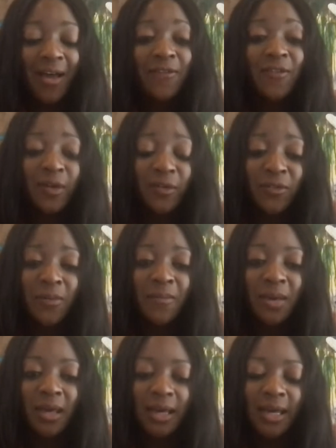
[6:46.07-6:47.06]
feel for
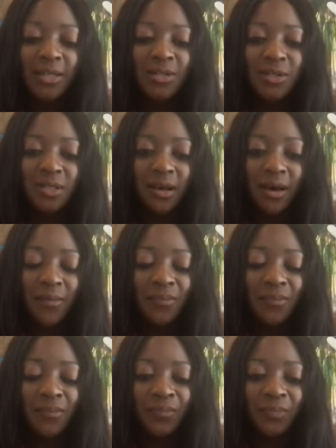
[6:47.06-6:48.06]
me it's
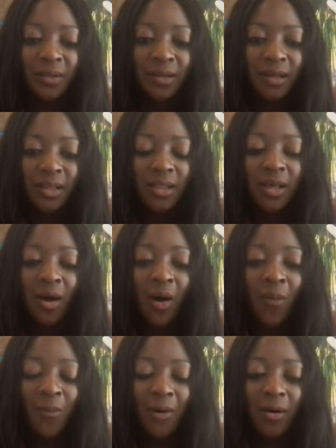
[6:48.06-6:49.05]
the art
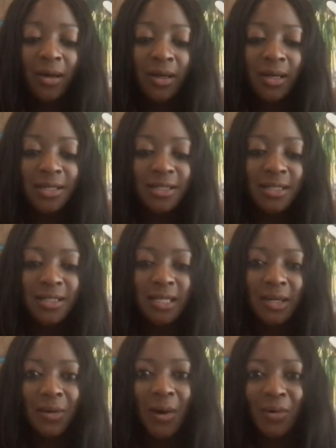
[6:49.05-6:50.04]
market is
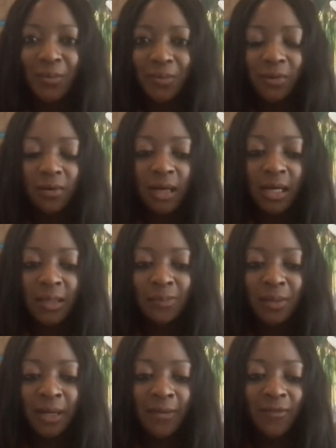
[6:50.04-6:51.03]
incredible,
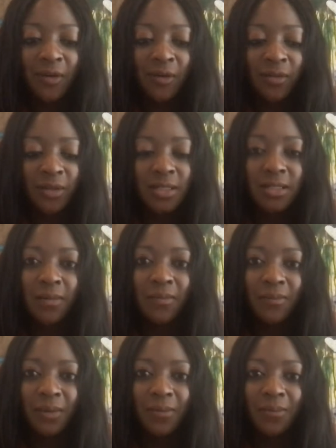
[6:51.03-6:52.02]
but I feel that some
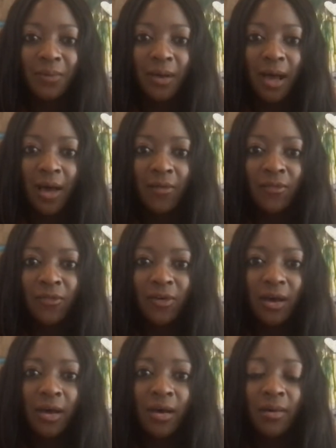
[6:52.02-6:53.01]
people have
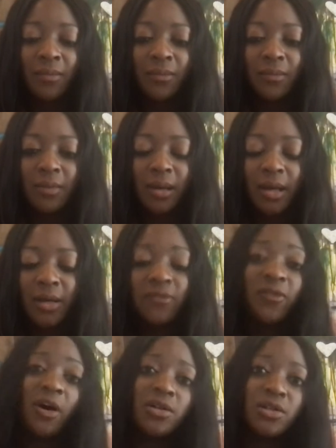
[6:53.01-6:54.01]
an
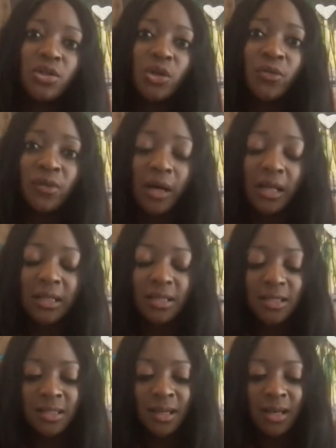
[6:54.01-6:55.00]
advantage over
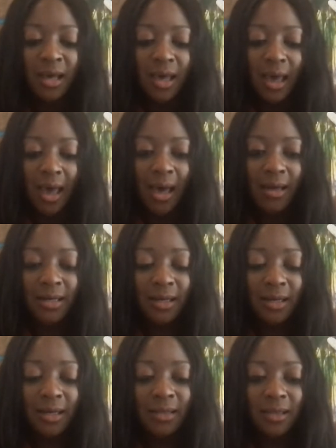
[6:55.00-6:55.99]
others, and I
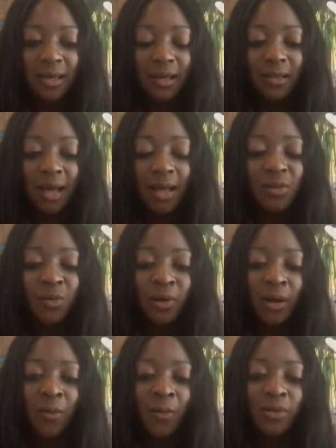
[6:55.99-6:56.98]
think that's what I
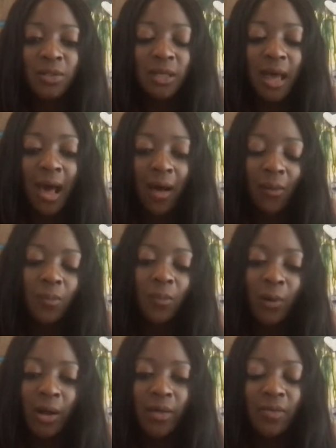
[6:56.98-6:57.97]
want to help
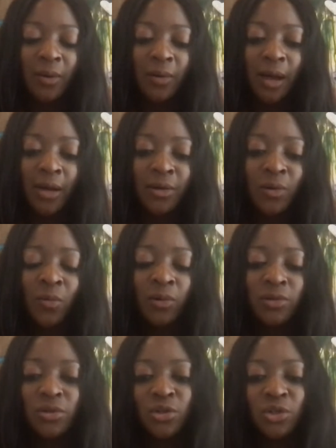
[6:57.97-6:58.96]
with. I don't want
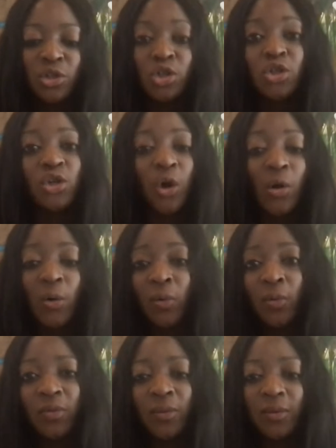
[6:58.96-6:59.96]
to just
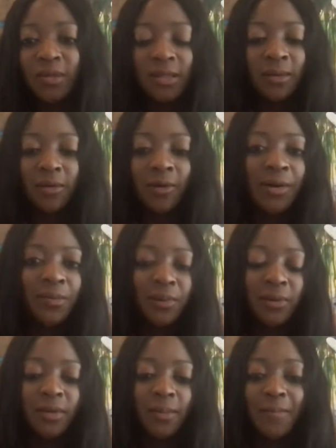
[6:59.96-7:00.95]
show the incredible
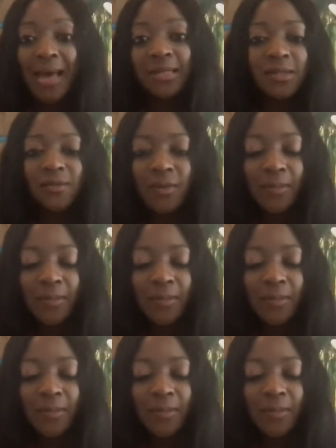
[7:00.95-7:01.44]
and the best of the